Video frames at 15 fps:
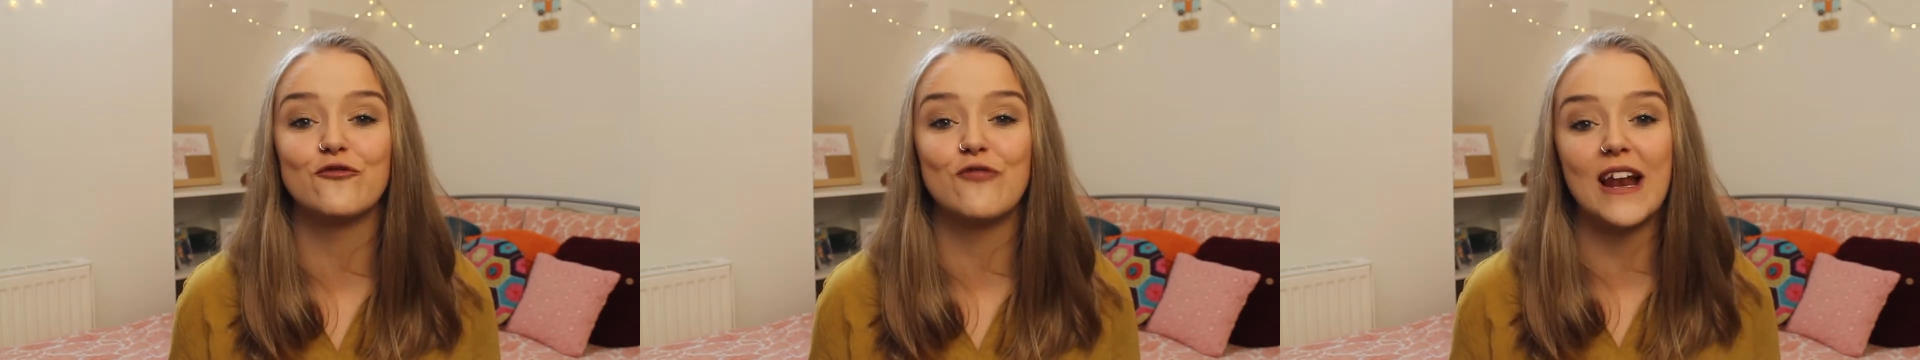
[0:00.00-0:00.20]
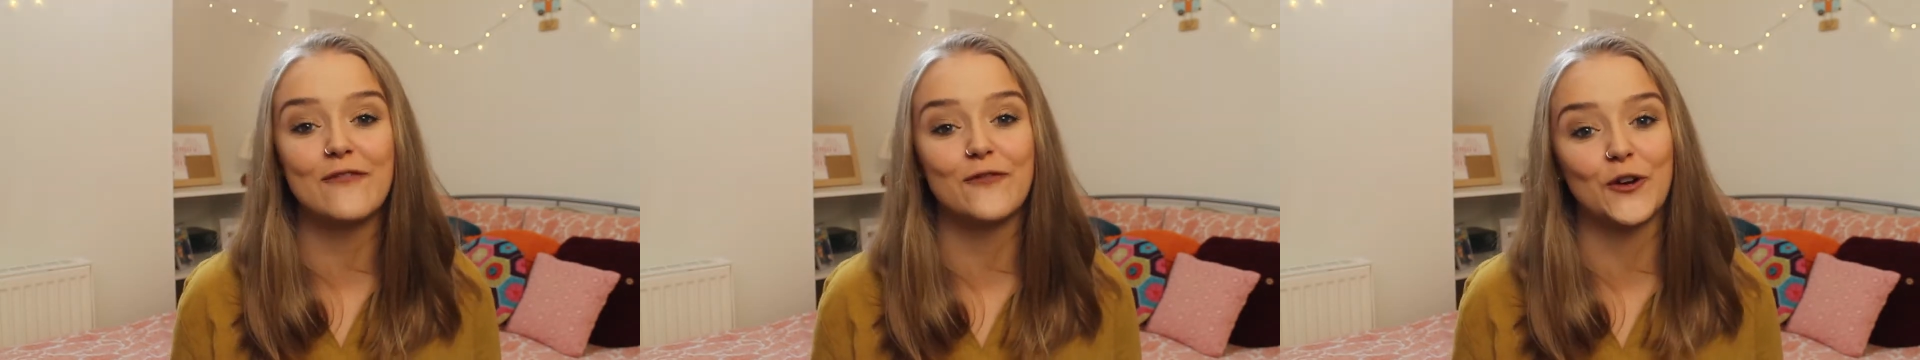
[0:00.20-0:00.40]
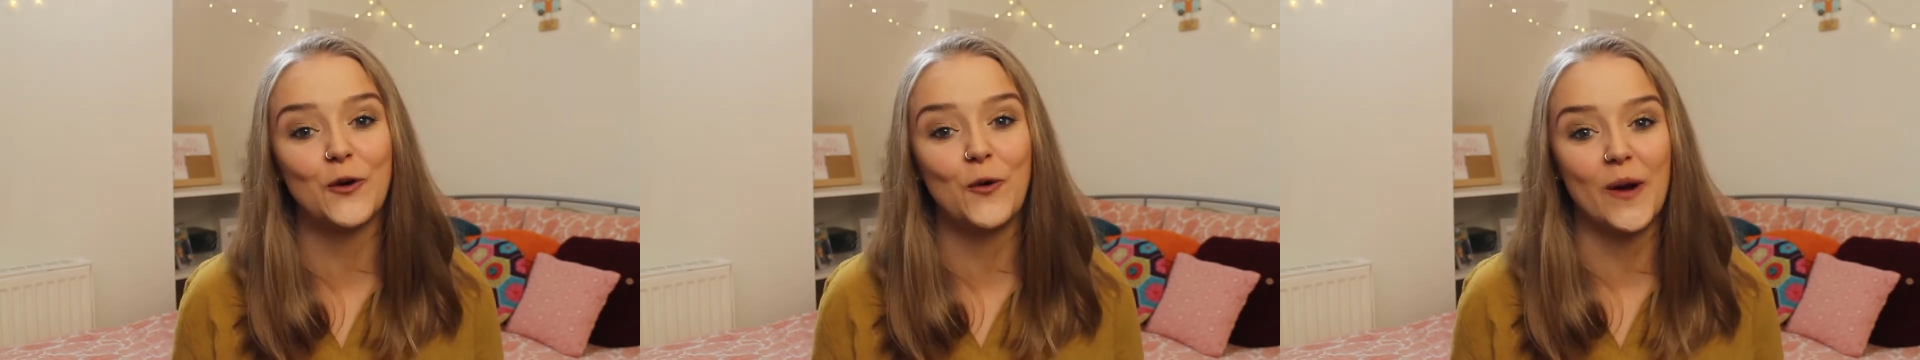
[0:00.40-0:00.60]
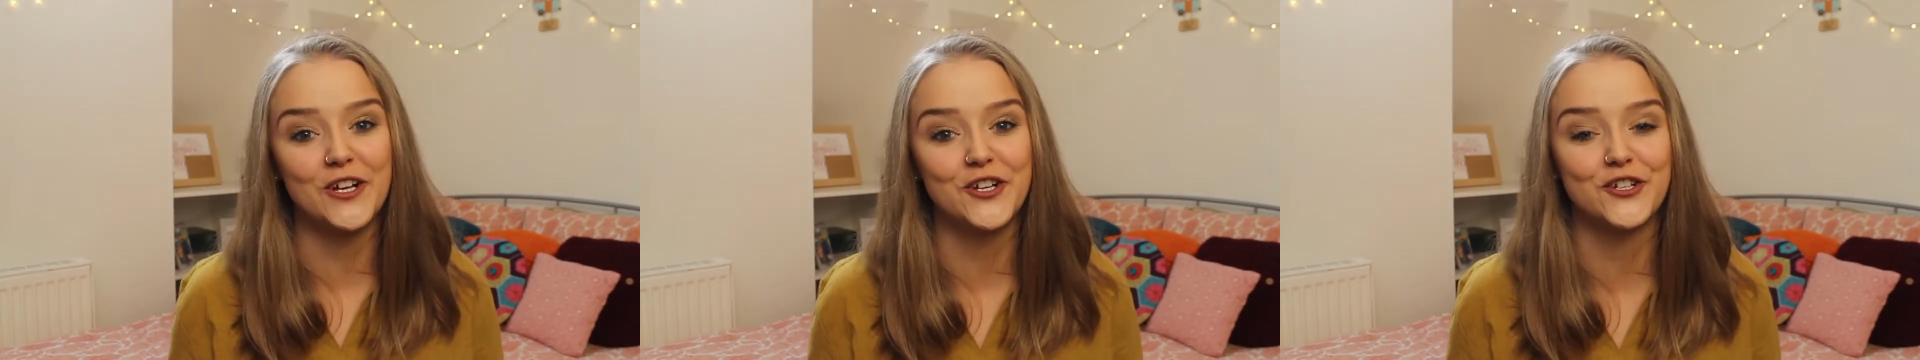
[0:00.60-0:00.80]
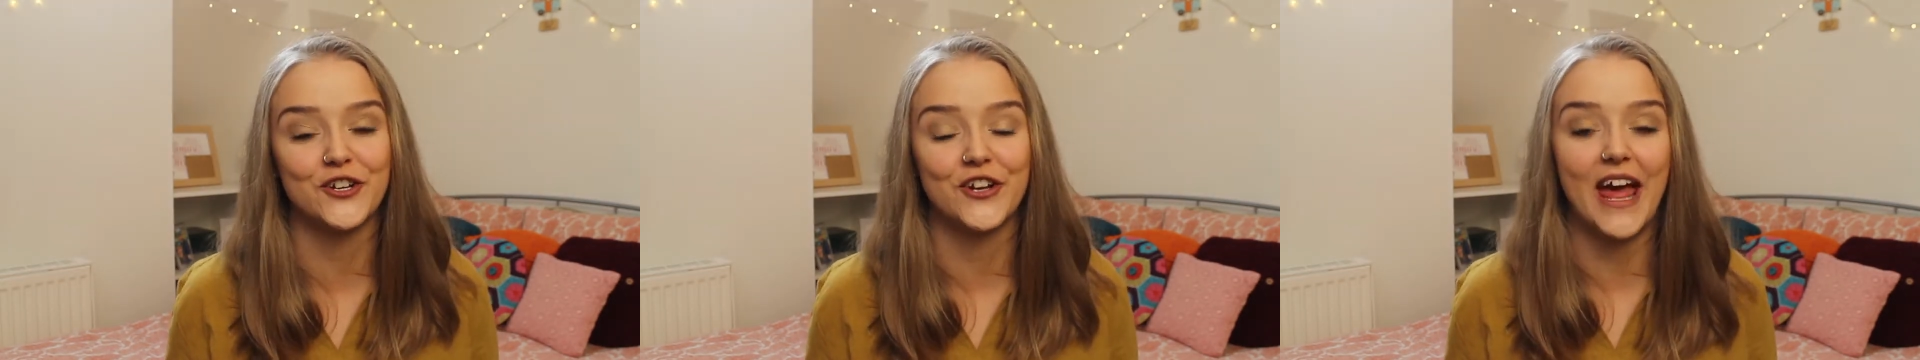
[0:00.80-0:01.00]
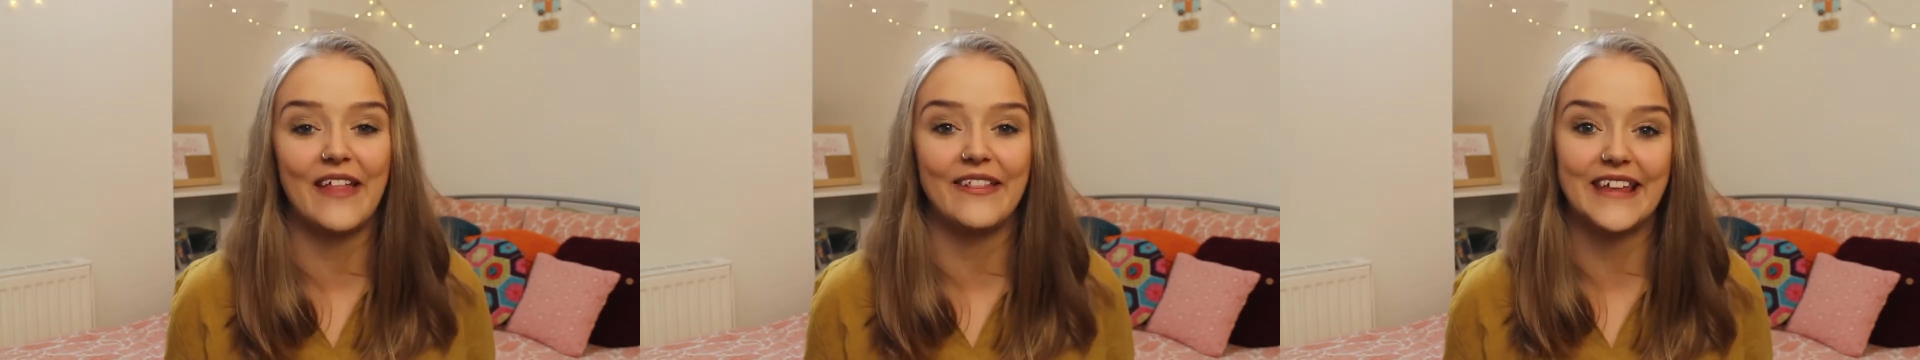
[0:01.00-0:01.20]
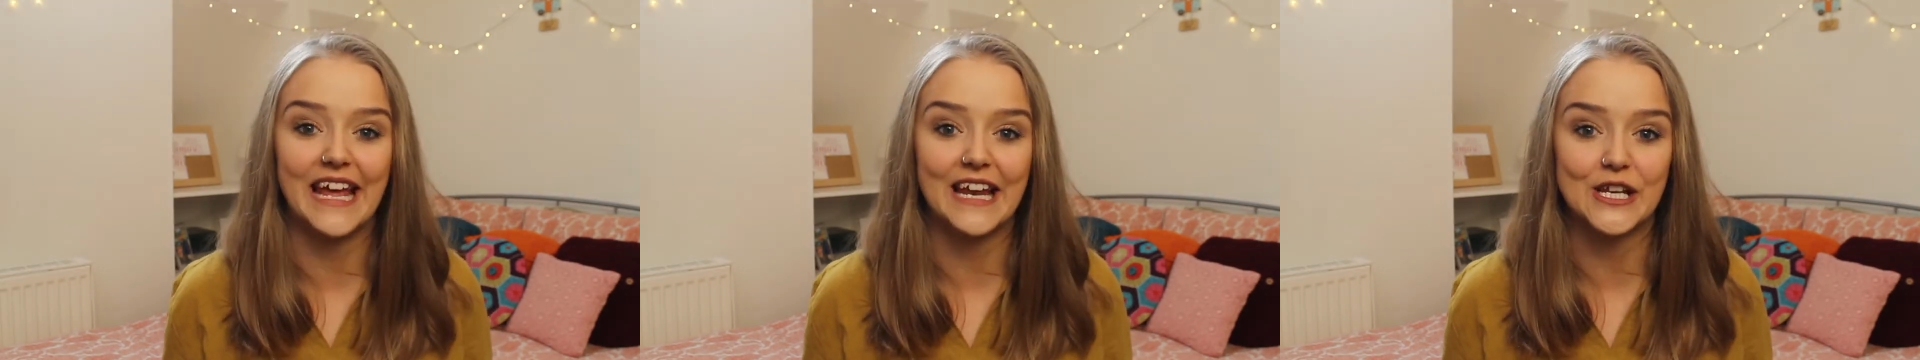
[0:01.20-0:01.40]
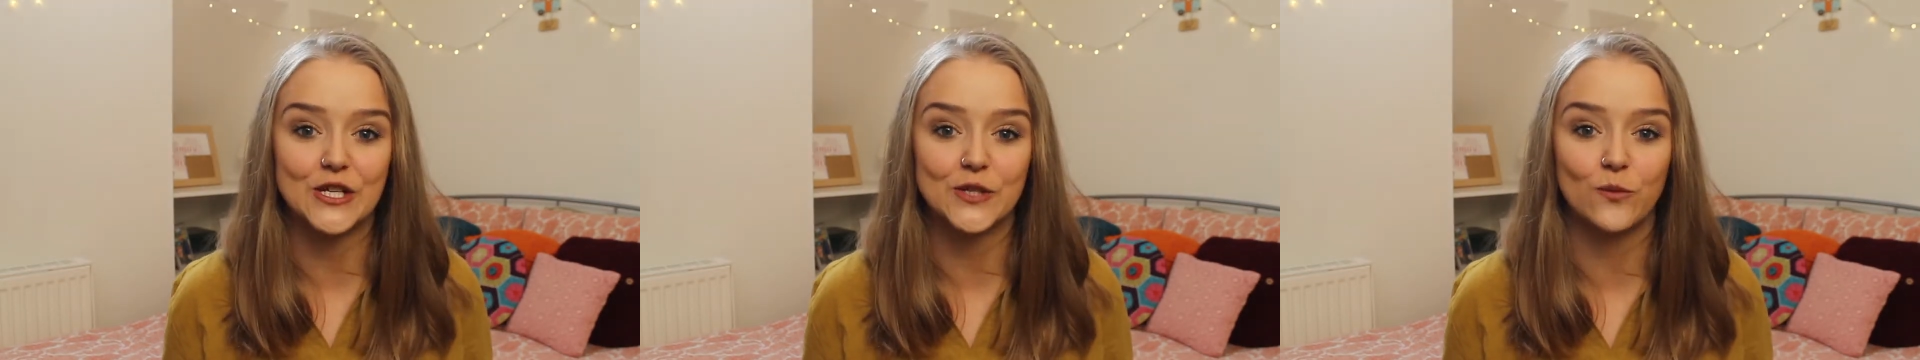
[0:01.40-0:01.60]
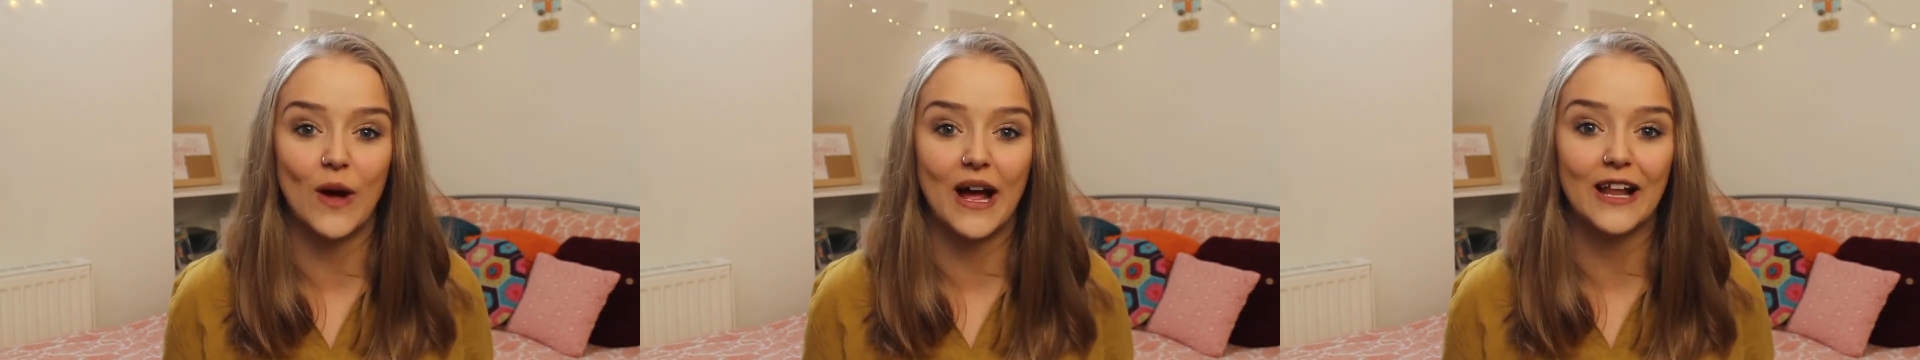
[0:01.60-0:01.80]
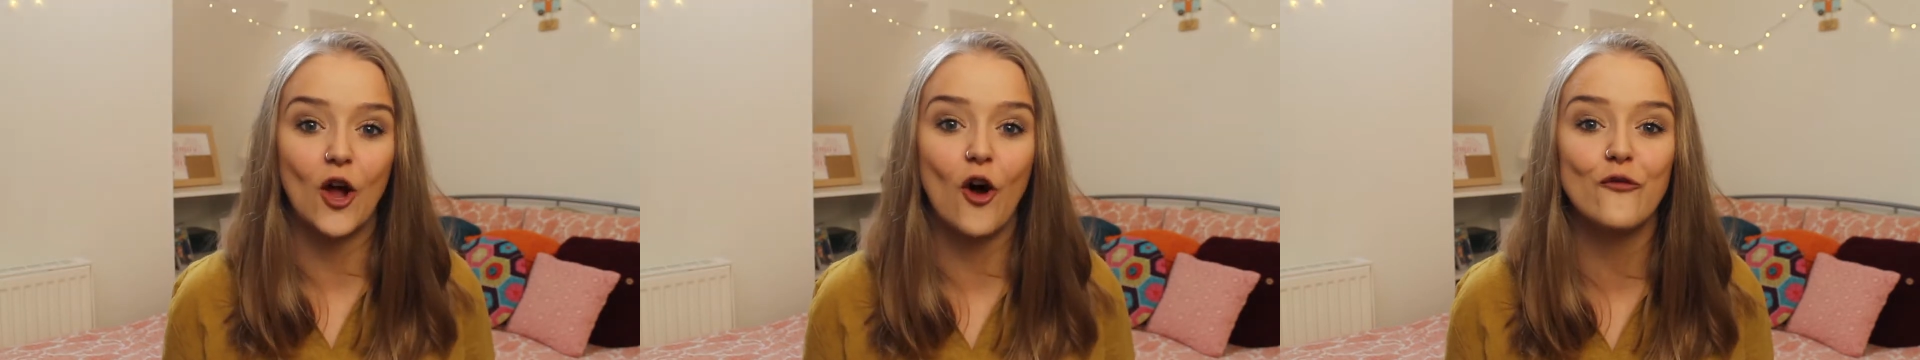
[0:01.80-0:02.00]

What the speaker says: relevant question at the end as well.